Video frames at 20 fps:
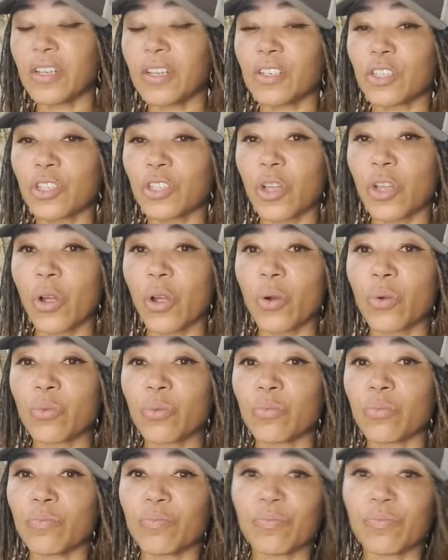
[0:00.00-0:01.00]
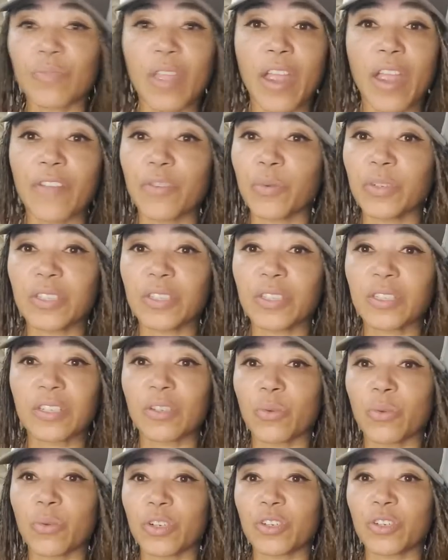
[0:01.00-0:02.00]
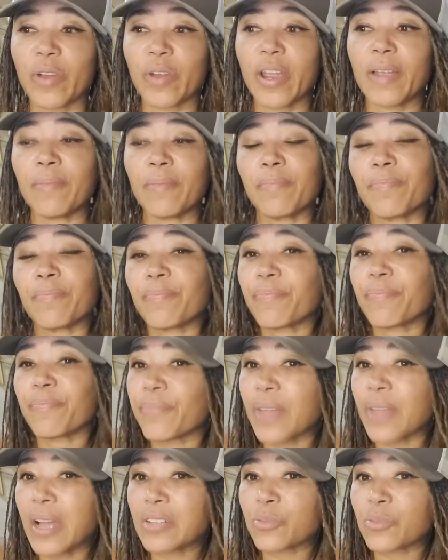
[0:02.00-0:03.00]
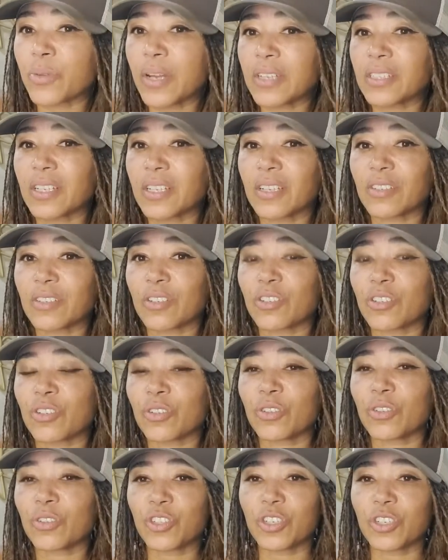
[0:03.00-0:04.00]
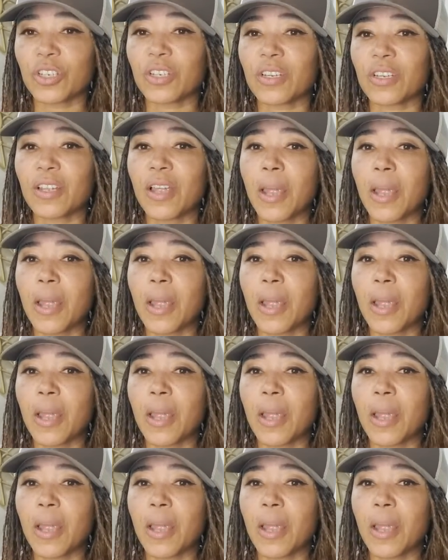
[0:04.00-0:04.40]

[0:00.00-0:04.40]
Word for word: So everyone says it works great. That's what I say is a solution,